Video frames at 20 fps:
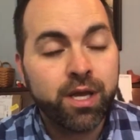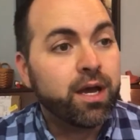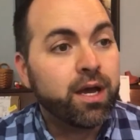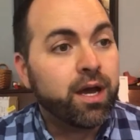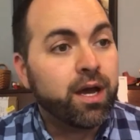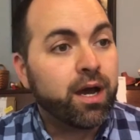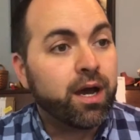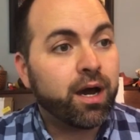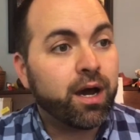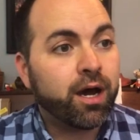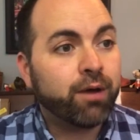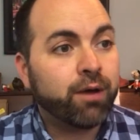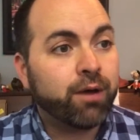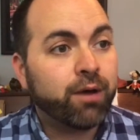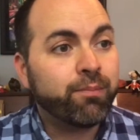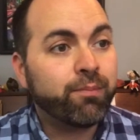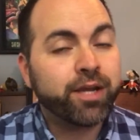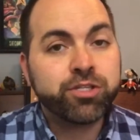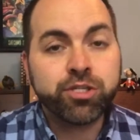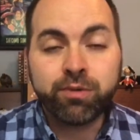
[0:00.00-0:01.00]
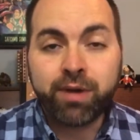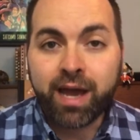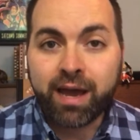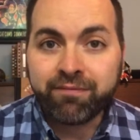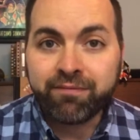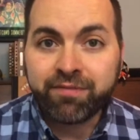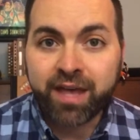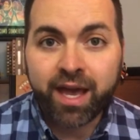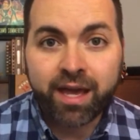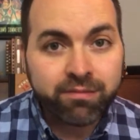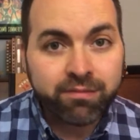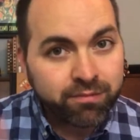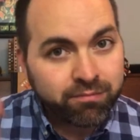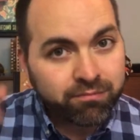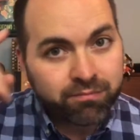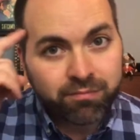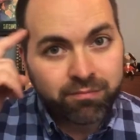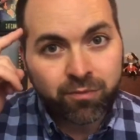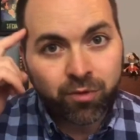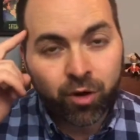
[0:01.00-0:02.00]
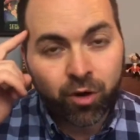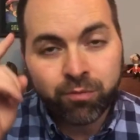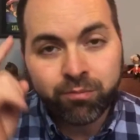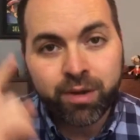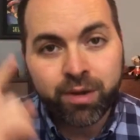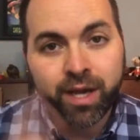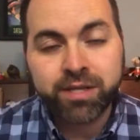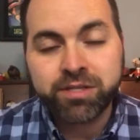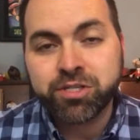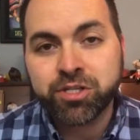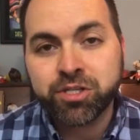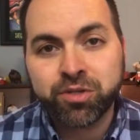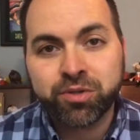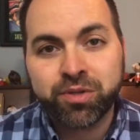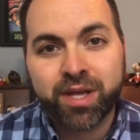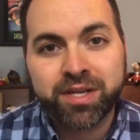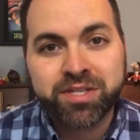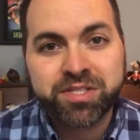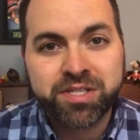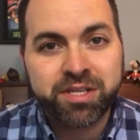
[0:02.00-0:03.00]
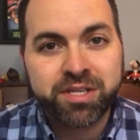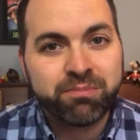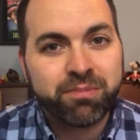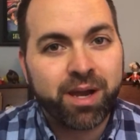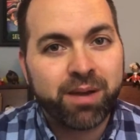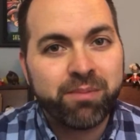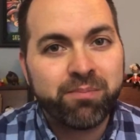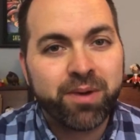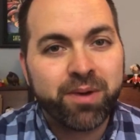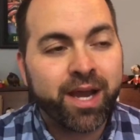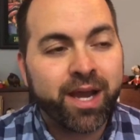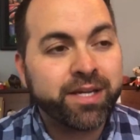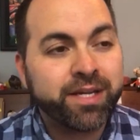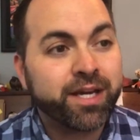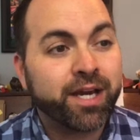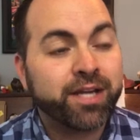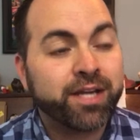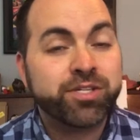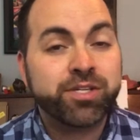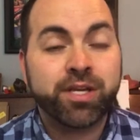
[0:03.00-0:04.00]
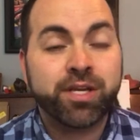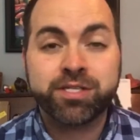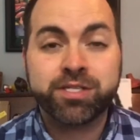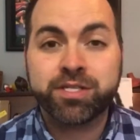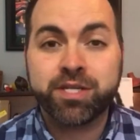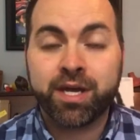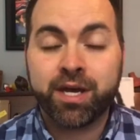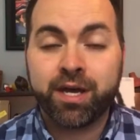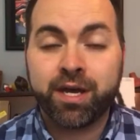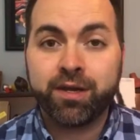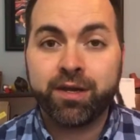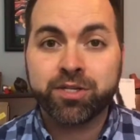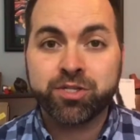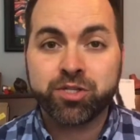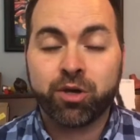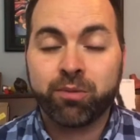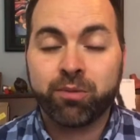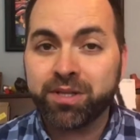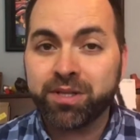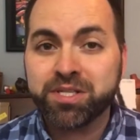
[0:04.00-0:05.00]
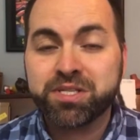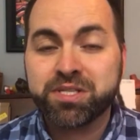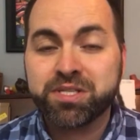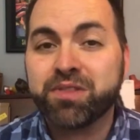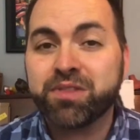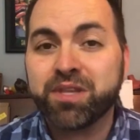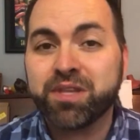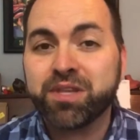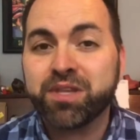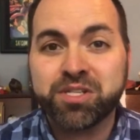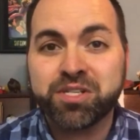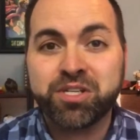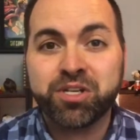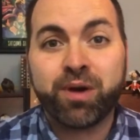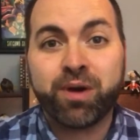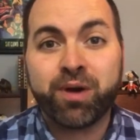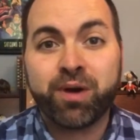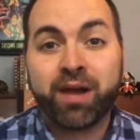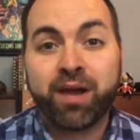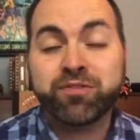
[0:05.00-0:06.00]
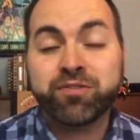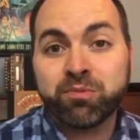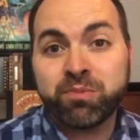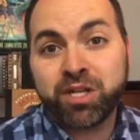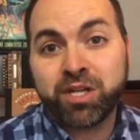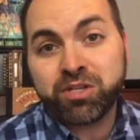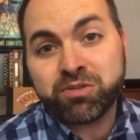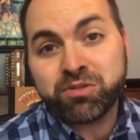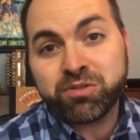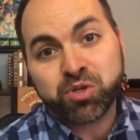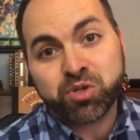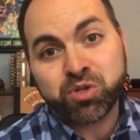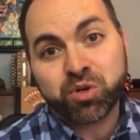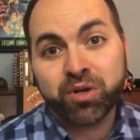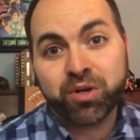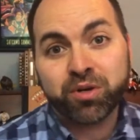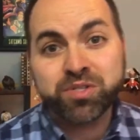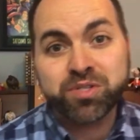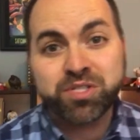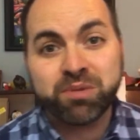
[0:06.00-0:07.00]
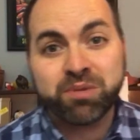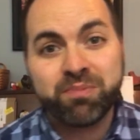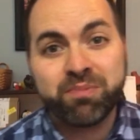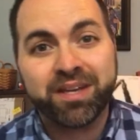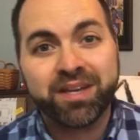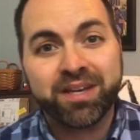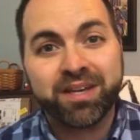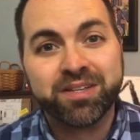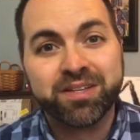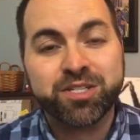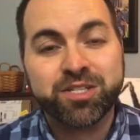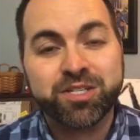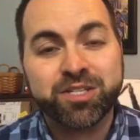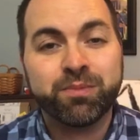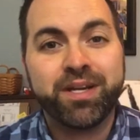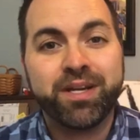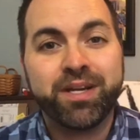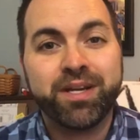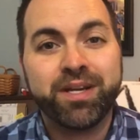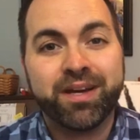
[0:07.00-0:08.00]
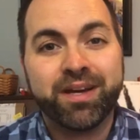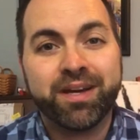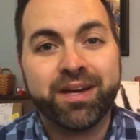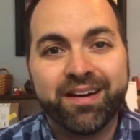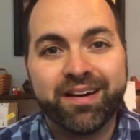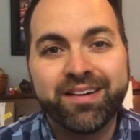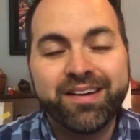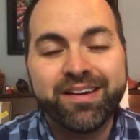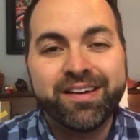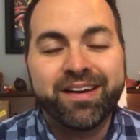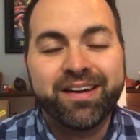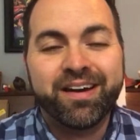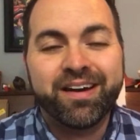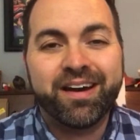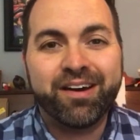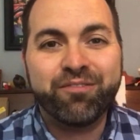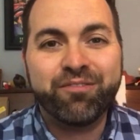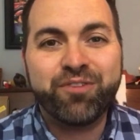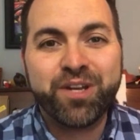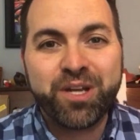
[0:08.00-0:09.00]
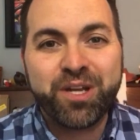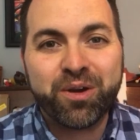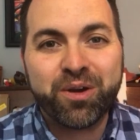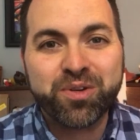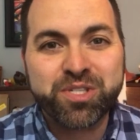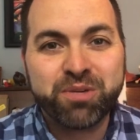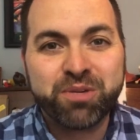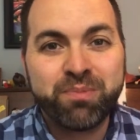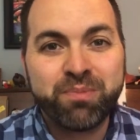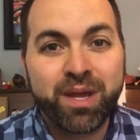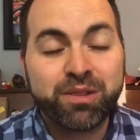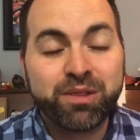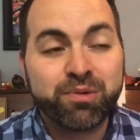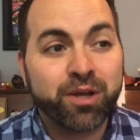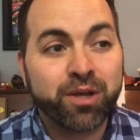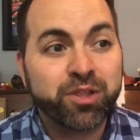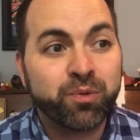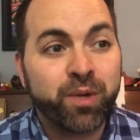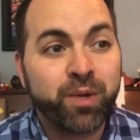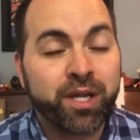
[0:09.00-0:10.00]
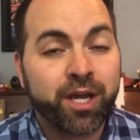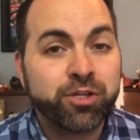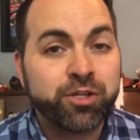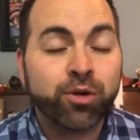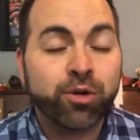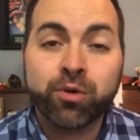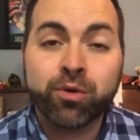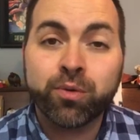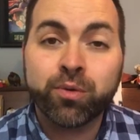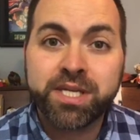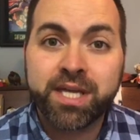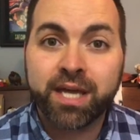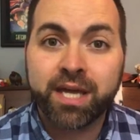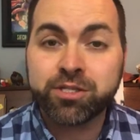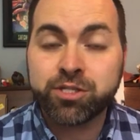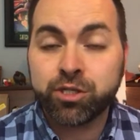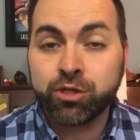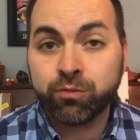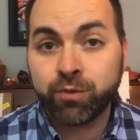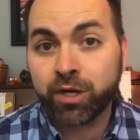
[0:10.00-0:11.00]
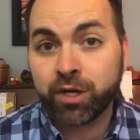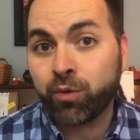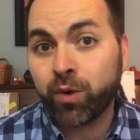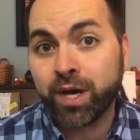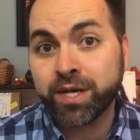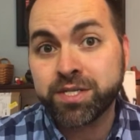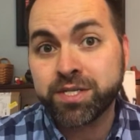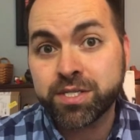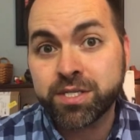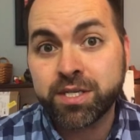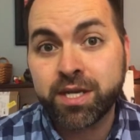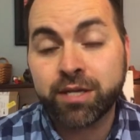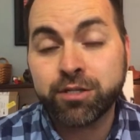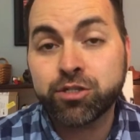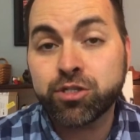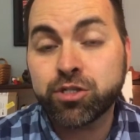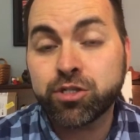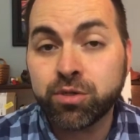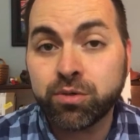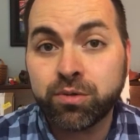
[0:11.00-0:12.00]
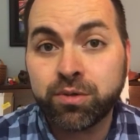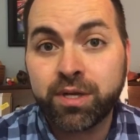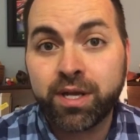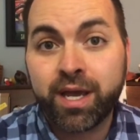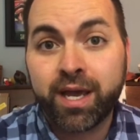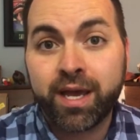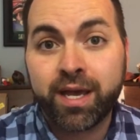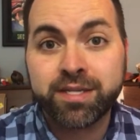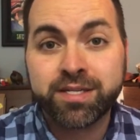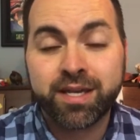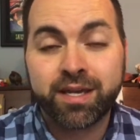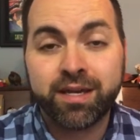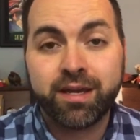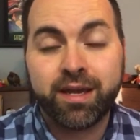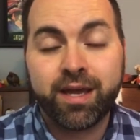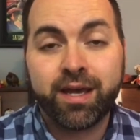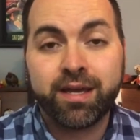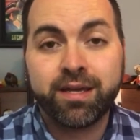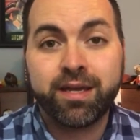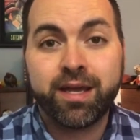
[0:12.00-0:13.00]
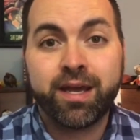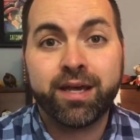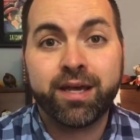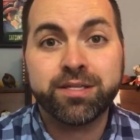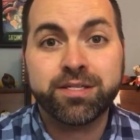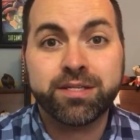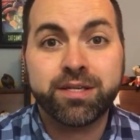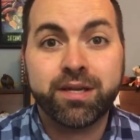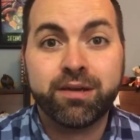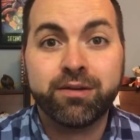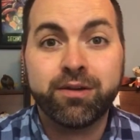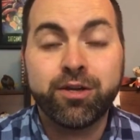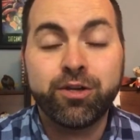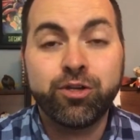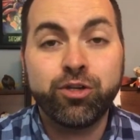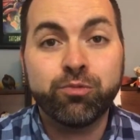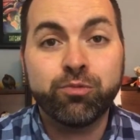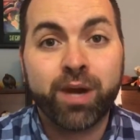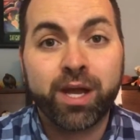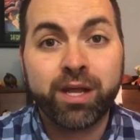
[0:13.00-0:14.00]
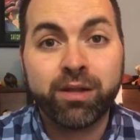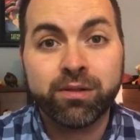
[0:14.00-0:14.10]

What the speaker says: I do have that on my to-do list in my mind. It's on my list of things to do. I have so many tutorials to make and so many videos to make throughout the week. I don't always get to requests as soon as you might